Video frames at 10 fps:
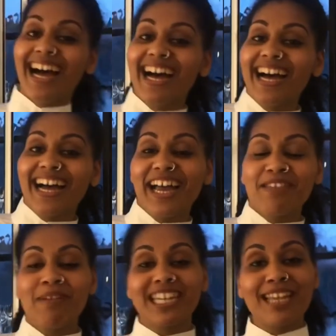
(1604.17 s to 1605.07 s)

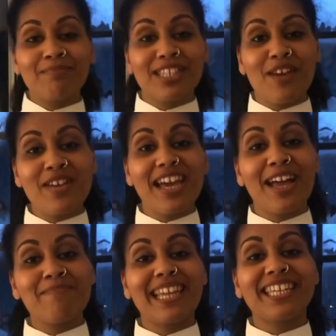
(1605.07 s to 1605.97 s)
Hi, my name's Zoe.
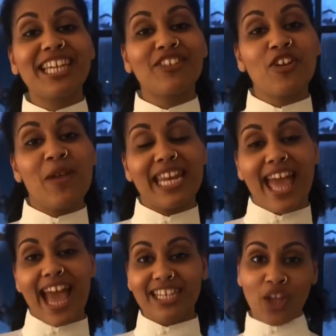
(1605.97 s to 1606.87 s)
I play Killigrew in
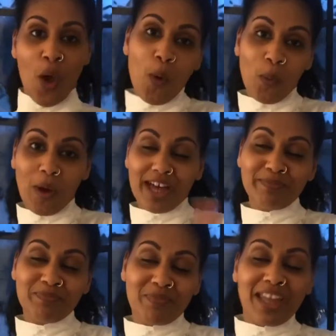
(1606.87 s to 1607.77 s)
Act
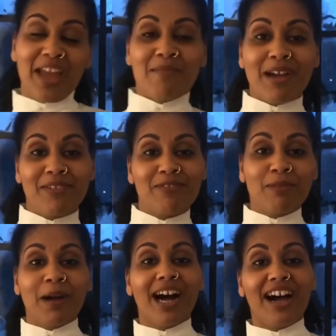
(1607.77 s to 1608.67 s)
one. My
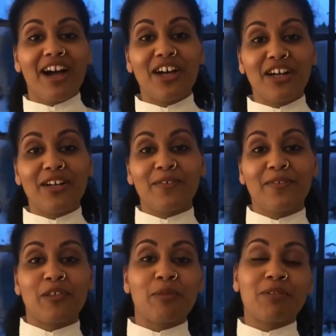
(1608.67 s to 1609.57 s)
favourite part
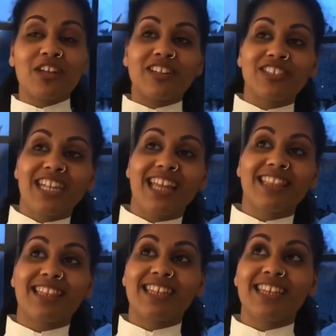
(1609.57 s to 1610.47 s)
of the production
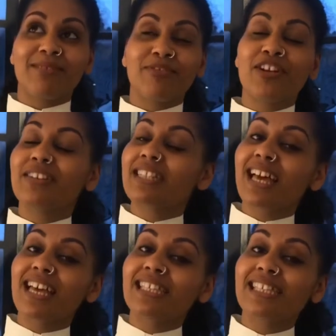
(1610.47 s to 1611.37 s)
and the
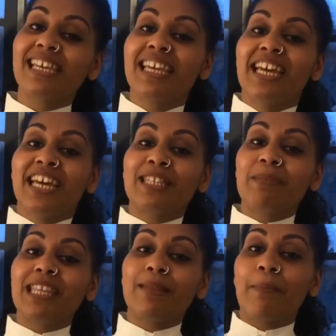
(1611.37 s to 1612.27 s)
process has
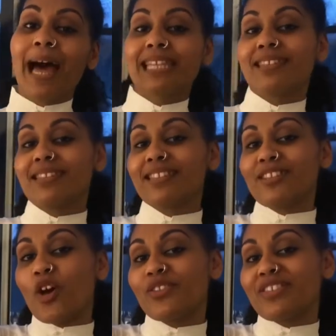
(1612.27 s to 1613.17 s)
been the
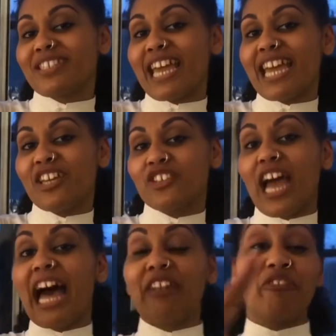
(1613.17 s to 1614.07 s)
bants on stage
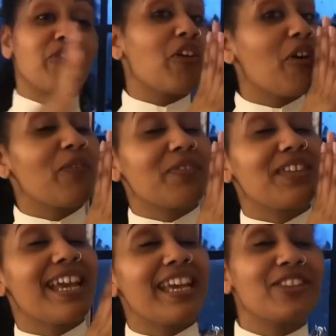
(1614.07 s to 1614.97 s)
and off
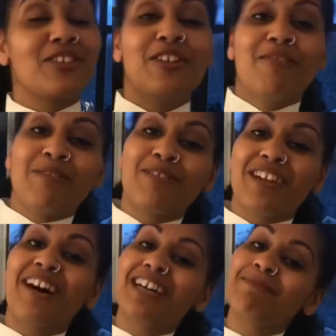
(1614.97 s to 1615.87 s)
stage with all
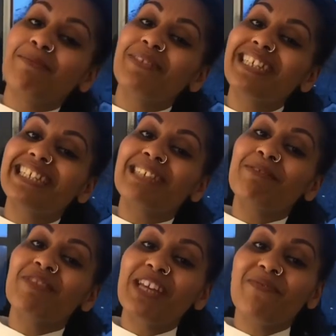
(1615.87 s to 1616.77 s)
the cast members. It's
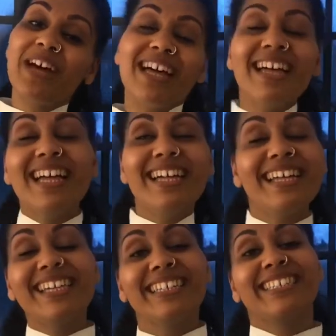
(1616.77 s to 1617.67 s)
yeah, it's a good
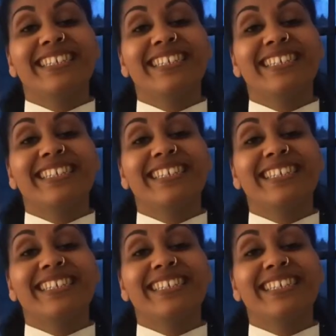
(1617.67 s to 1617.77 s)
time.